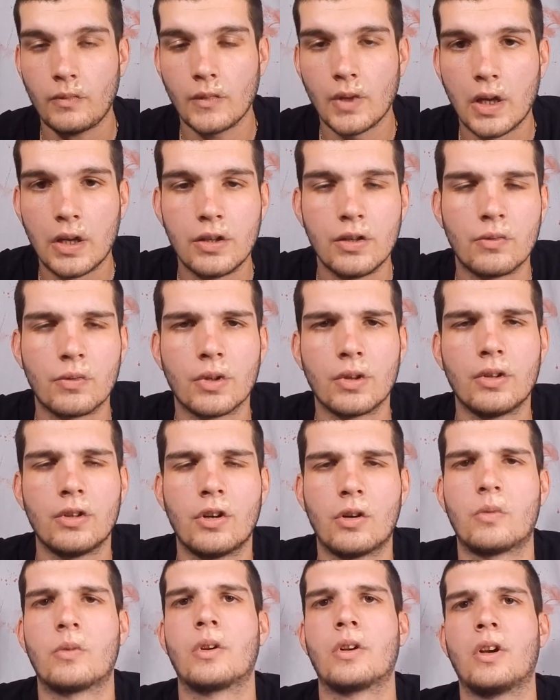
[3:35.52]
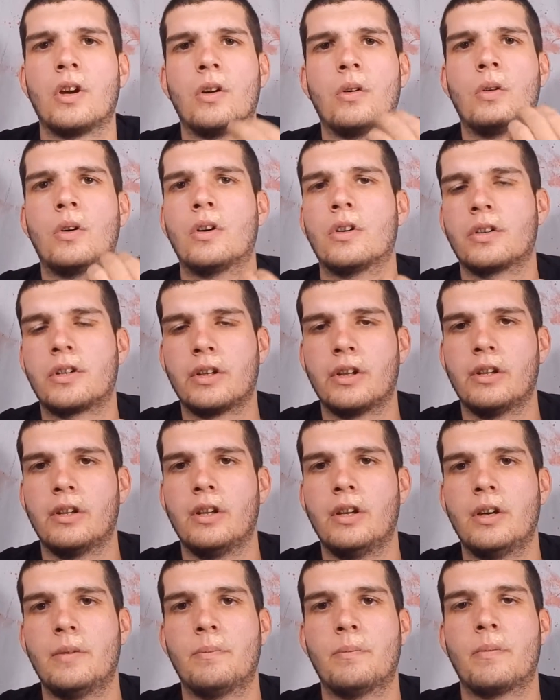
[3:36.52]
And you really don't want to go onto the
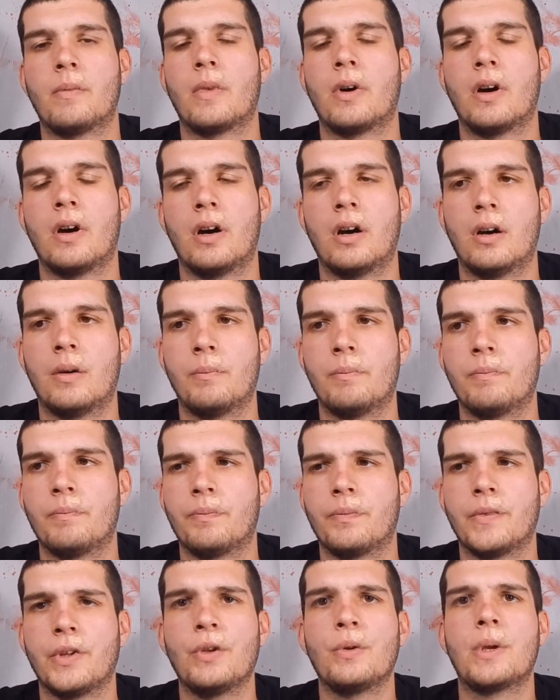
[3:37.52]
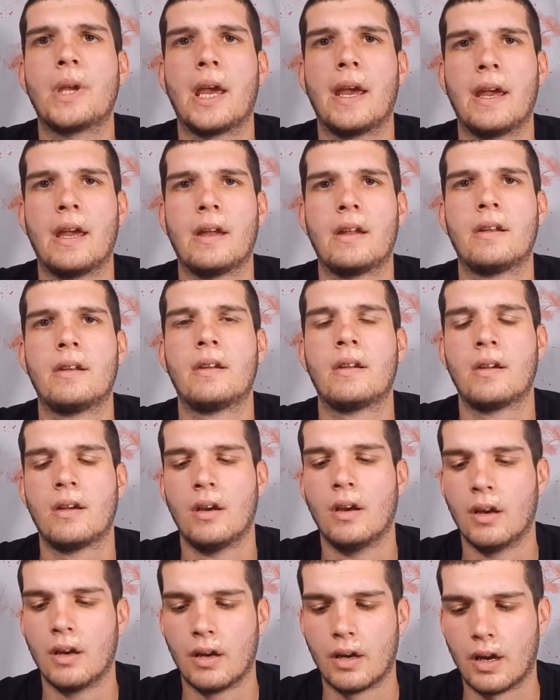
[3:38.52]
lip. You can,
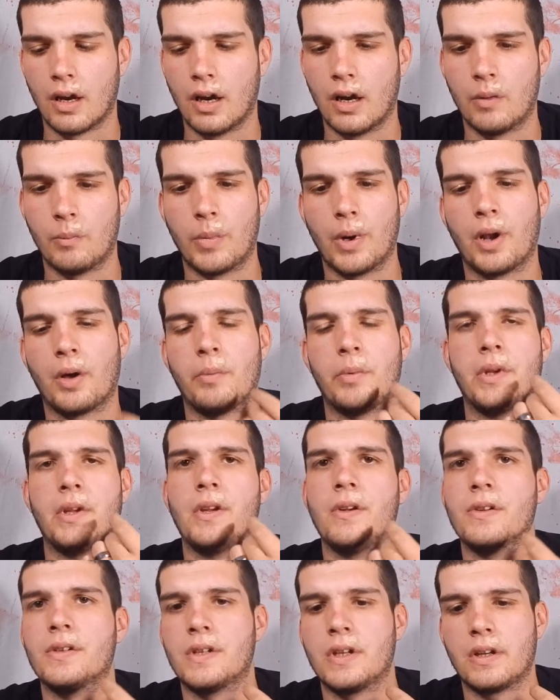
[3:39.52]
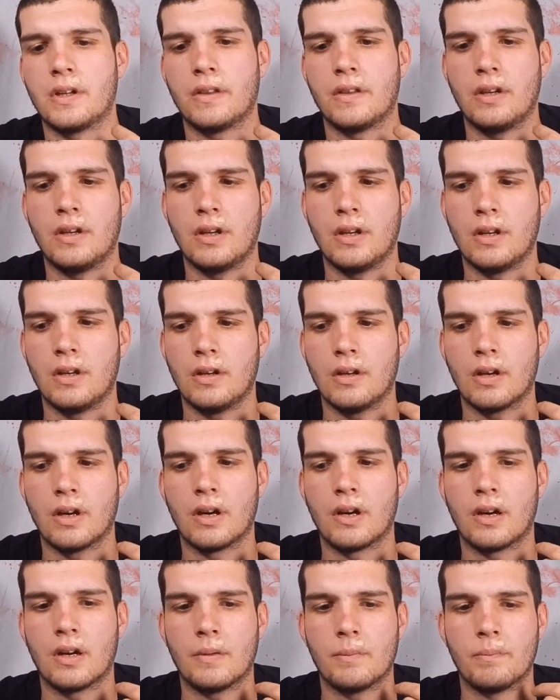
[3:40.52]
but I'll be using the
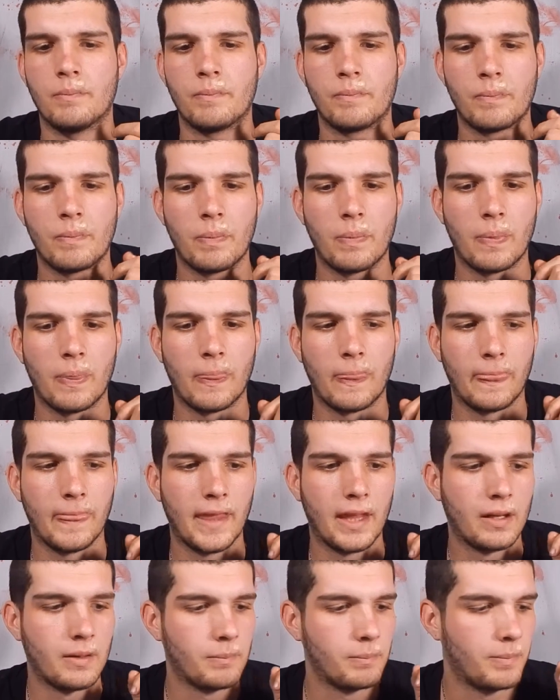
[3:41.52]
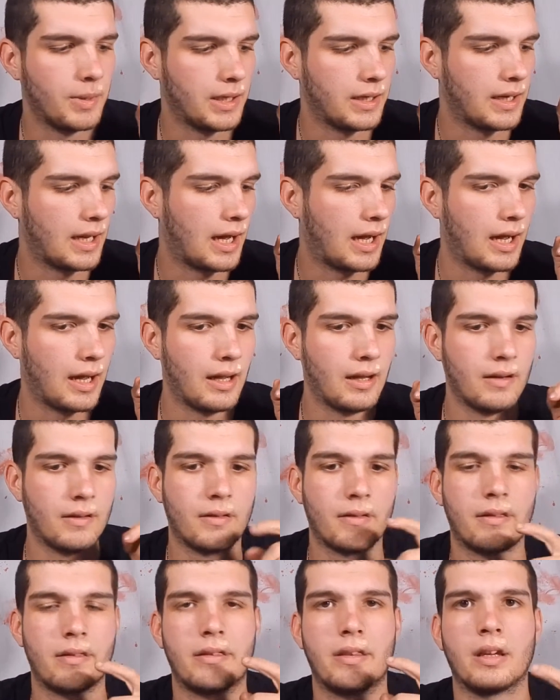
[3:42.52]
Bin 9
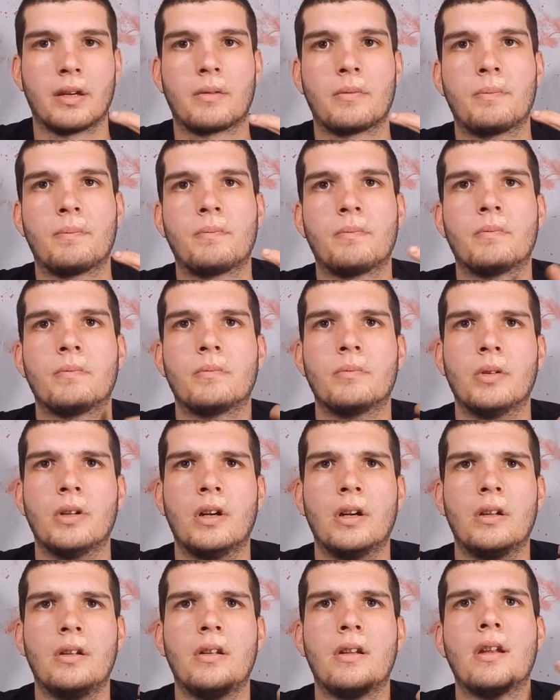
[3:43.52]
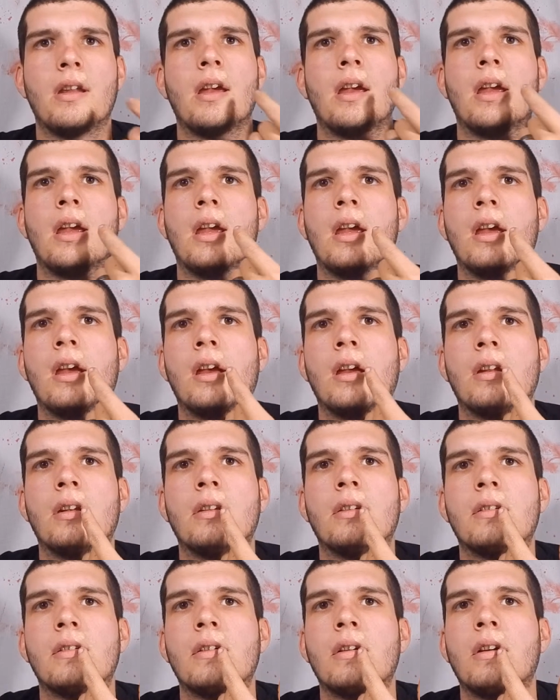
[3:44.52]
Thick Blood
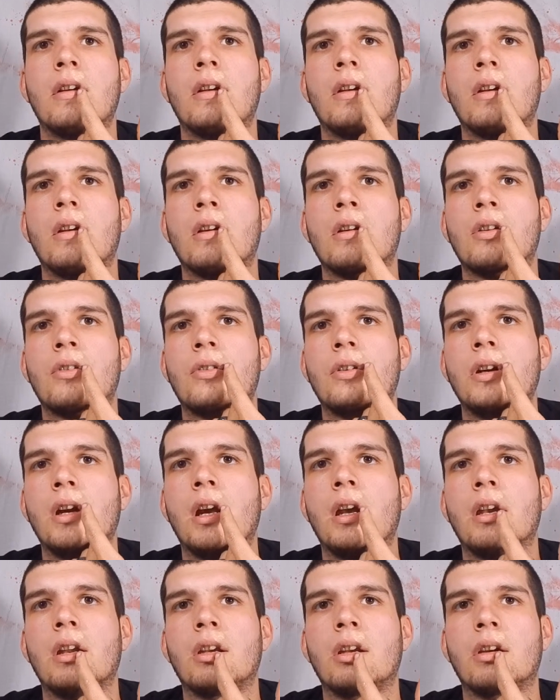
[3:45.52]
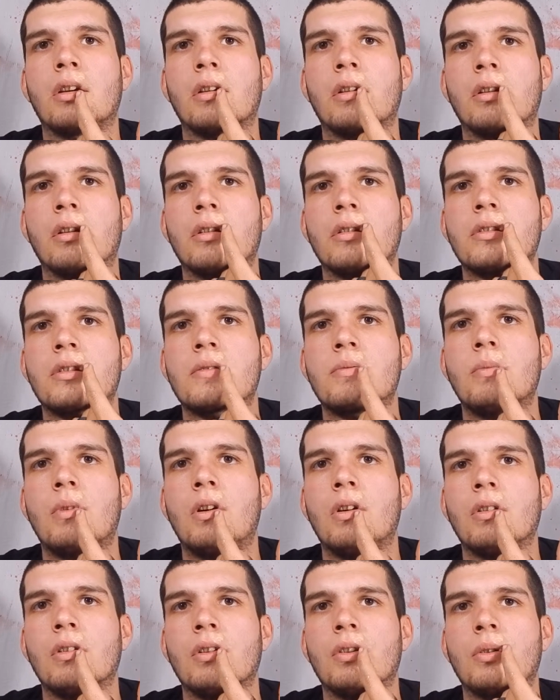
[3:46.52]
and creating a
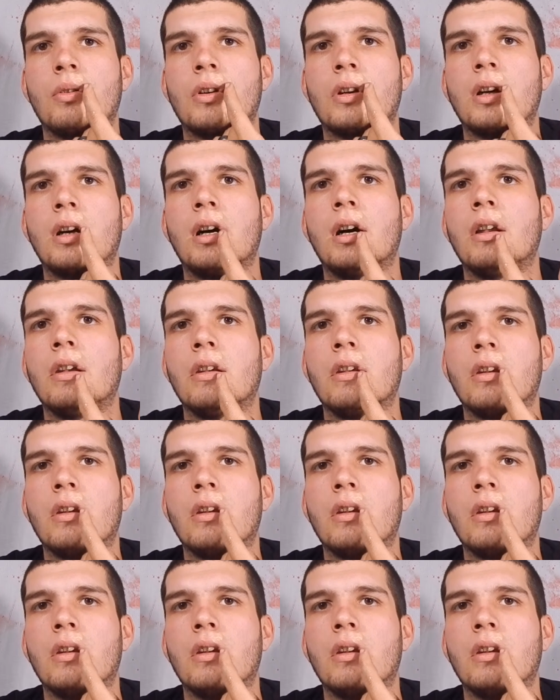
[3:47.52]
small little cut.